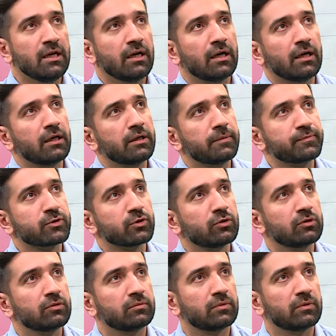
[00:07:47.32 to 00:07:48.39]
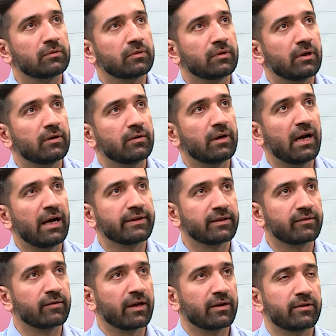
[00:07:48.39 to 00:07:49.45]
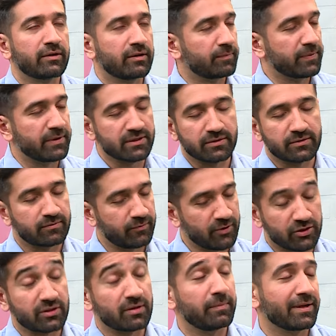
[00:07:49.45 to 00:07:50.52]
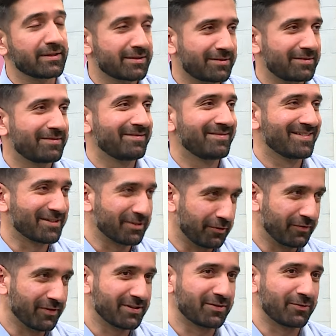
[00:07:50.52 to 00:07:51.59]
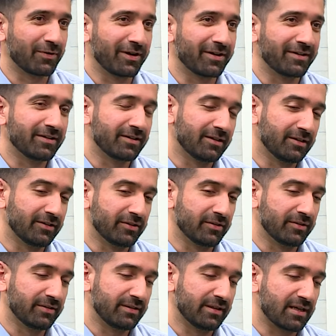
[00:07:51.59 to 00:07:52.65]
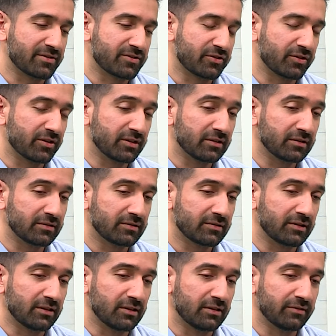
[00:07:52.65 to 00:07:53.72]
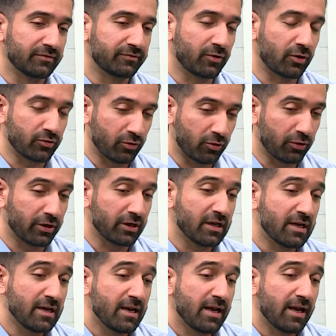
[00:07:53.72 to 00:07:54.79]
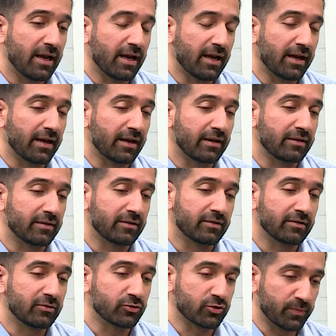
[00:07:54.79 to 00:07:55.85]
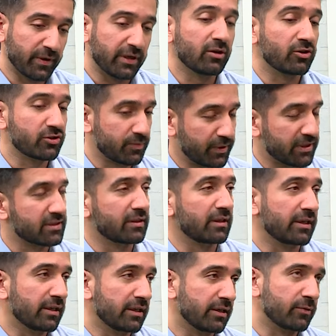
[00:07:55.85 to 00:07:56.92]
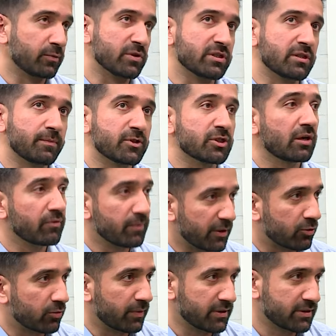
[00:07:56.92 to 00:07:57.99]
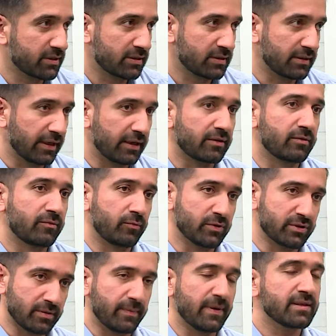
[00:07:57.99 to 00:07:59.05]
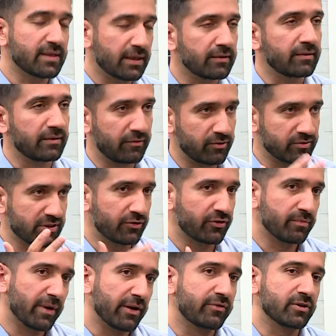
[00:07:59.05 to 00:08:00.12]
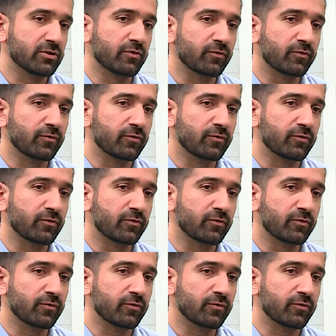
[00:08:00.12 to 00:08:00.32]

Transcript: Uh, so I think I did a piece which is the best service right uh, last year uh, for Dawn and Usme, not surprisingly, it was the Peshawar Metro bus that was the best. And there were certain metrics.